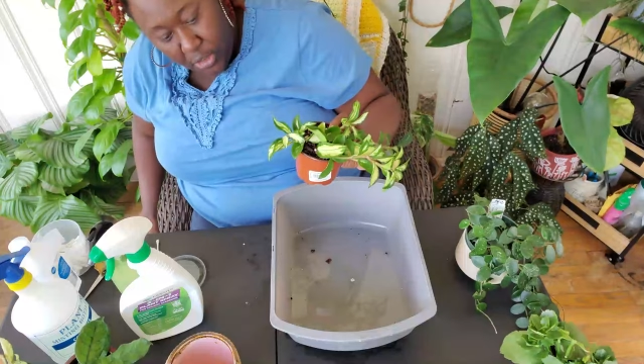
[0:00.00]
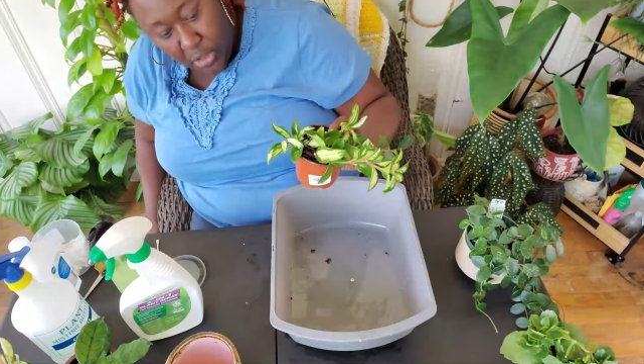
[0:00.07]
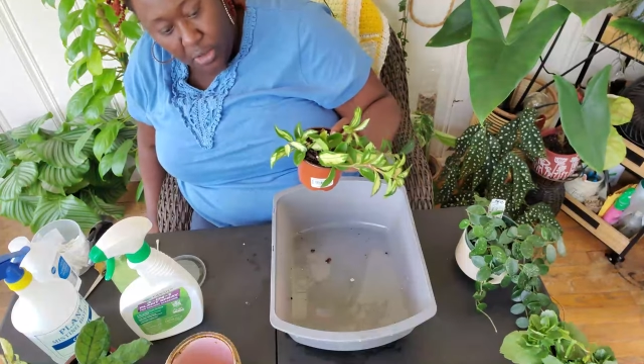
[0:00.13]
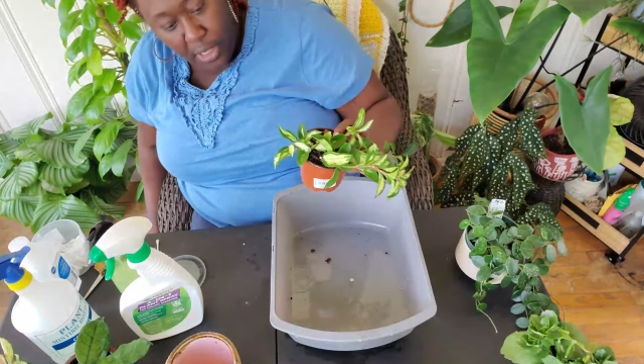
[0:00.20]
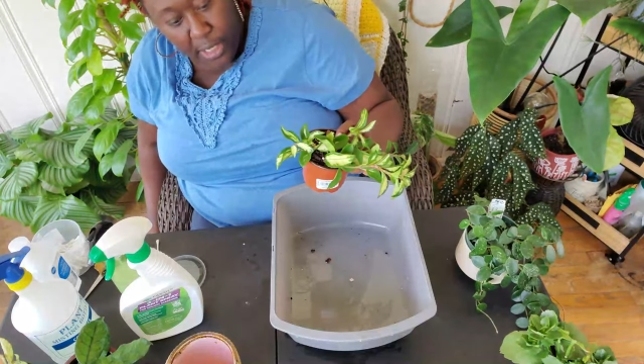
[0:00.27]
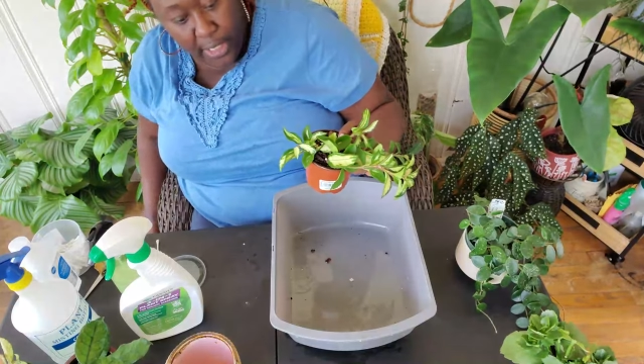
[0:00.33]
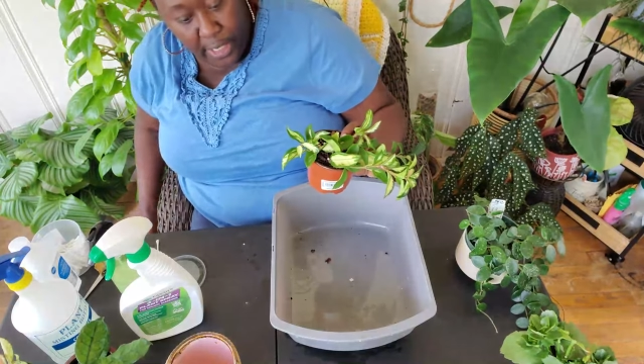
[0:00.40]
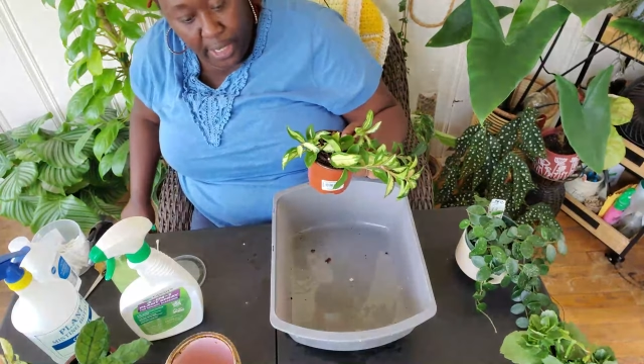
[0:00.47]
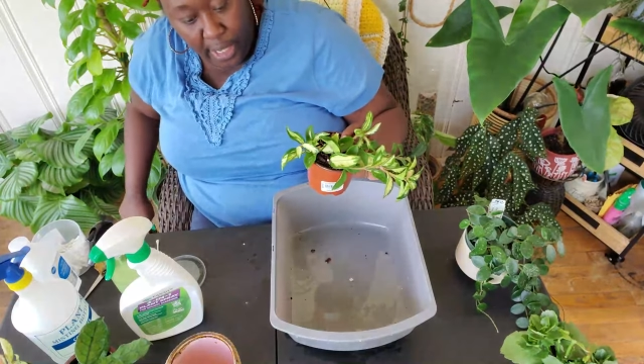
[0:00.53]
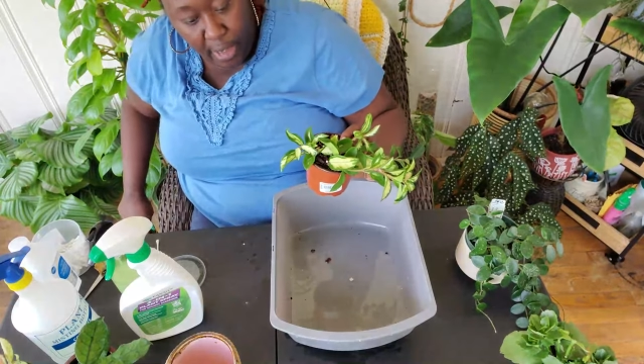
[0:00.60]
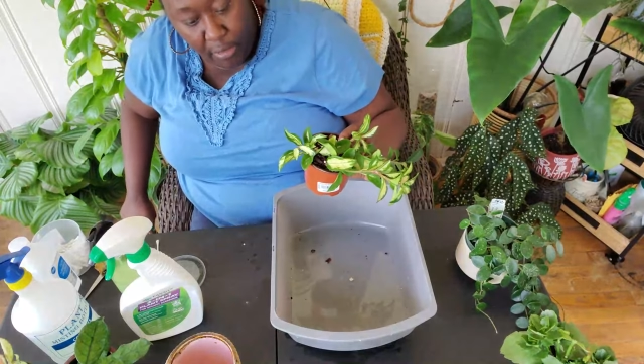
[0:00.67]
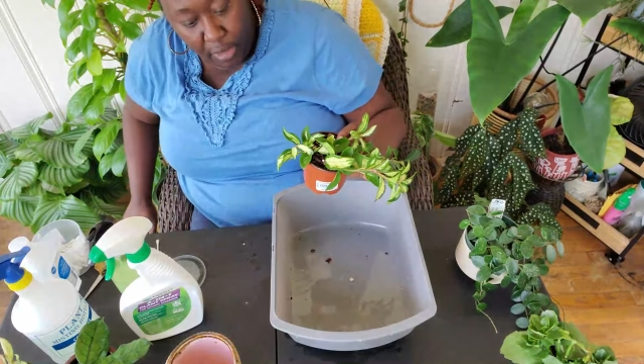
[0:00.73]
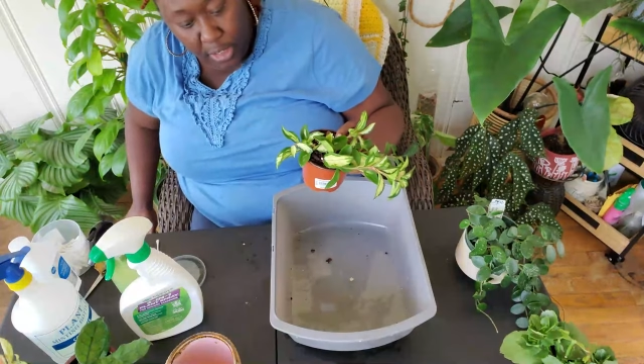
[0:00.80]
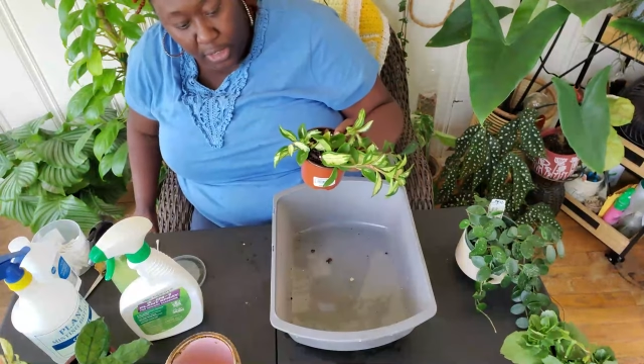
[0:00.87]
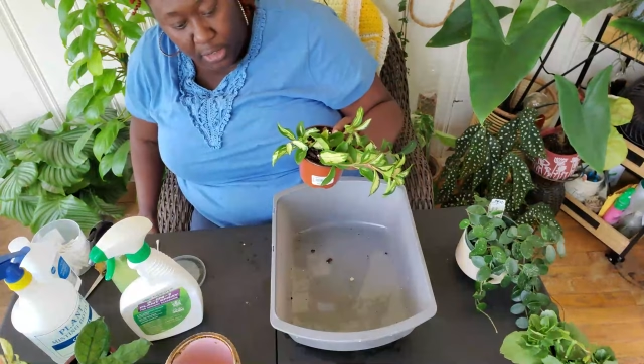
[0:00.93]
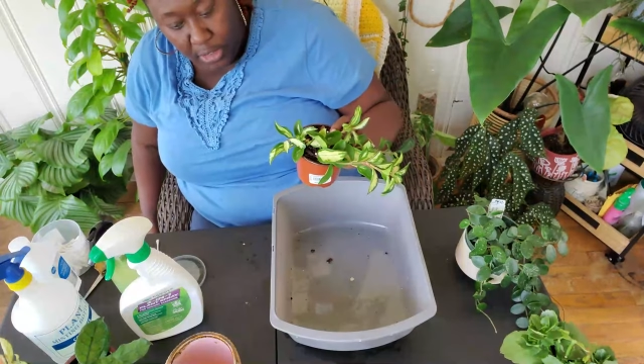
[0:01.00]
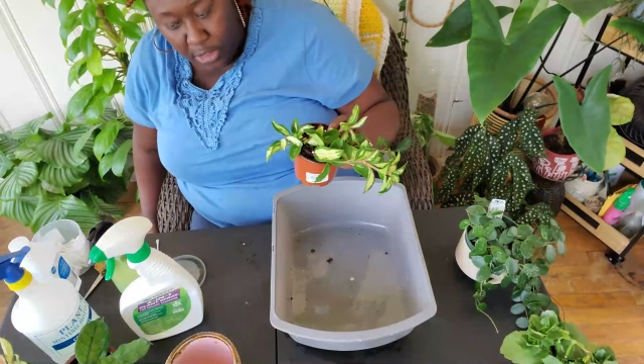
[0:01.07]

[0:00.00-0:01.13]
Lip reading: You know how they have, like,